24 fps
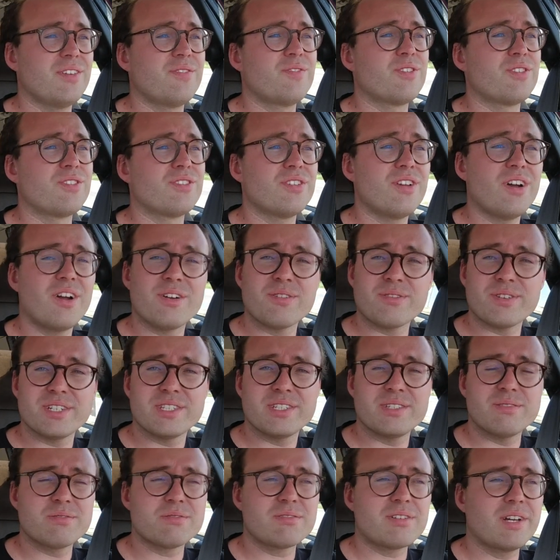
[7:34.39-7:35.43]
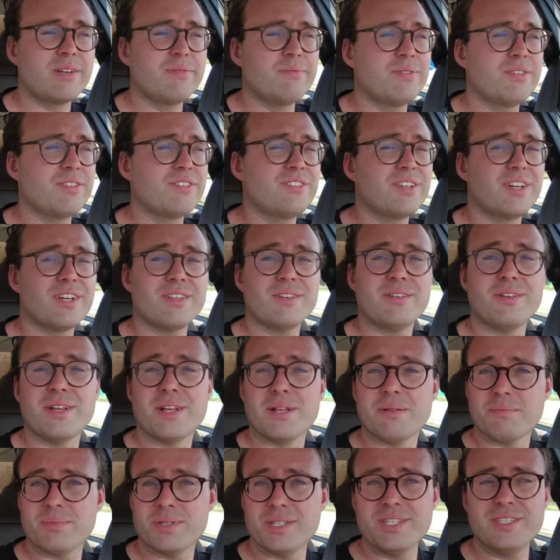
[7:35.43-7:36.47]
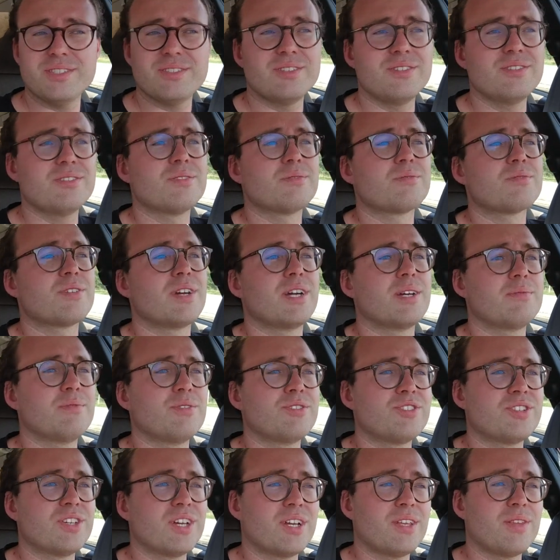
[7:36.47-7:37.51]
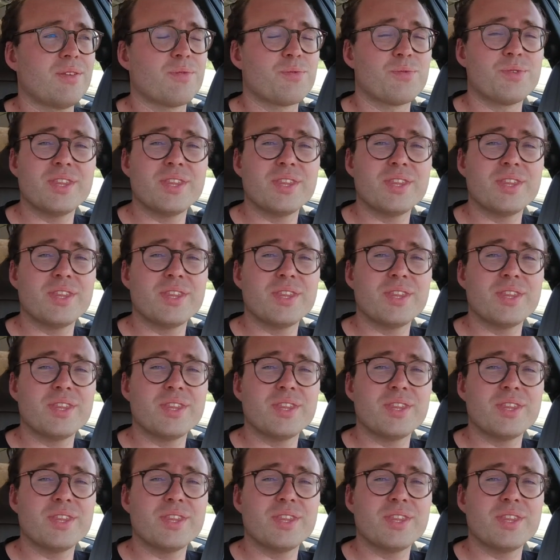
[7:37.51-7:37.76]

If you're not already subscribed to the channel, please do subscribe to the channel.